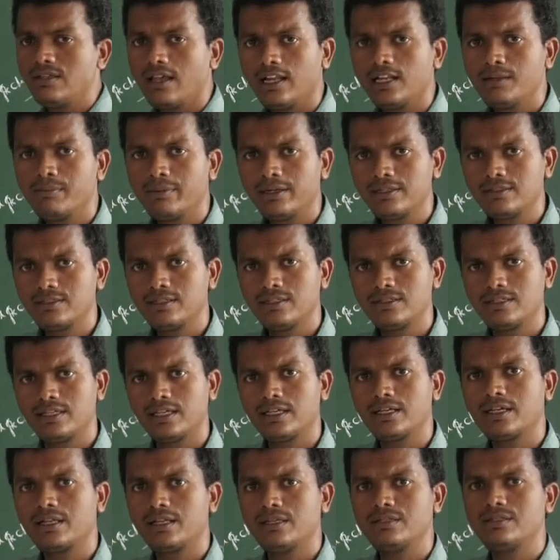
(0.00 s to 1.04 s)
elements is
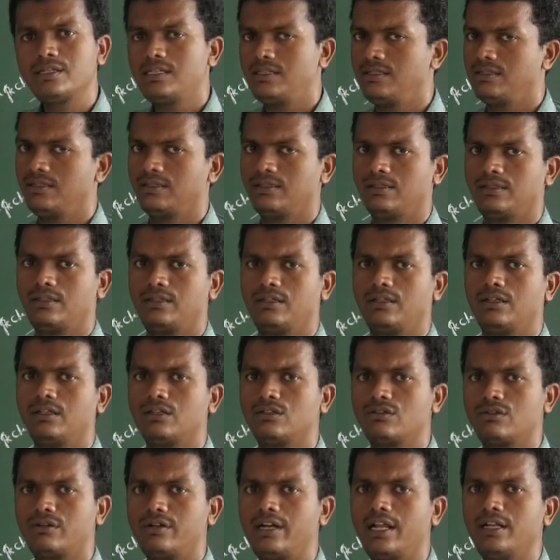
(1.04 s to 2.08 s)
increases.
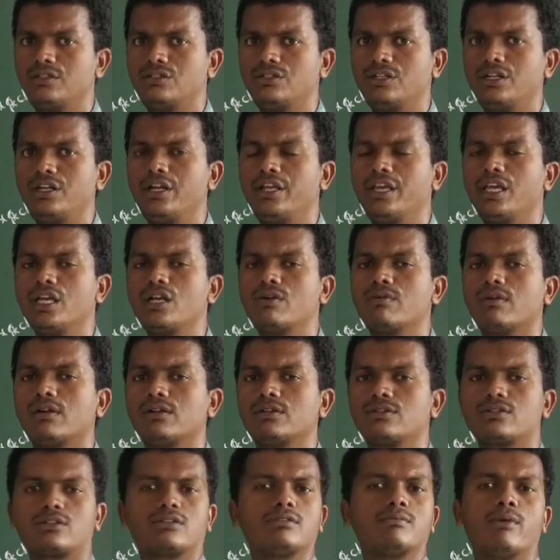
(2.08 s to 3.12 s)
So density D
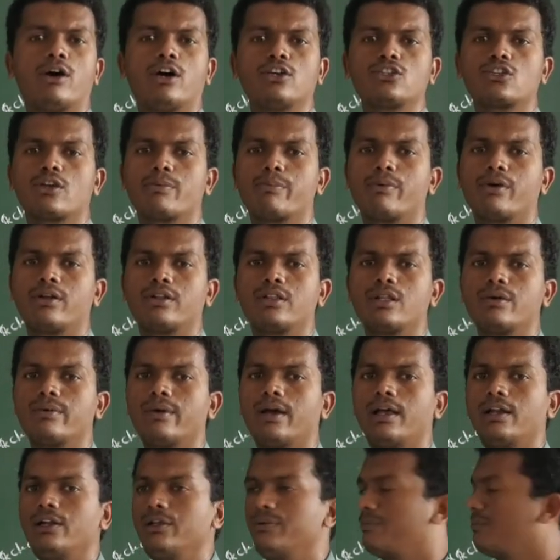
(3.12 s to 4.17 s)
equals to mass upon the
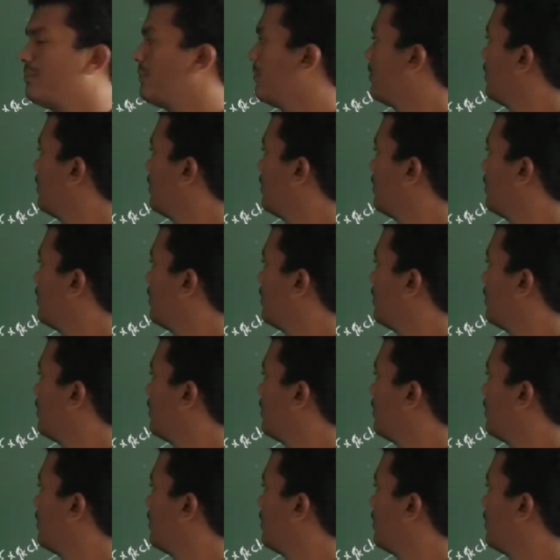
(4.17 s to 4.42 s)
volume,